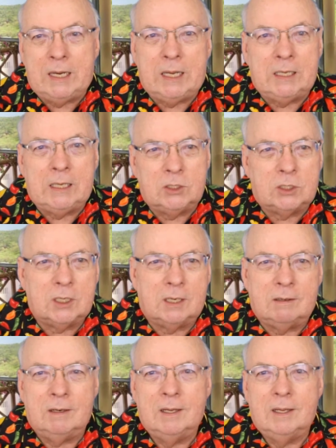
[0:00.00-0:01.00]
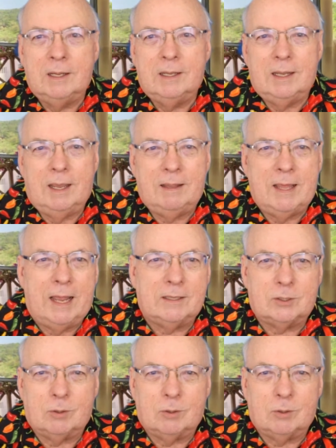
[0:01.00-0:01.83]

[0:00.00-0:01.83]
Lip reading: across time zones and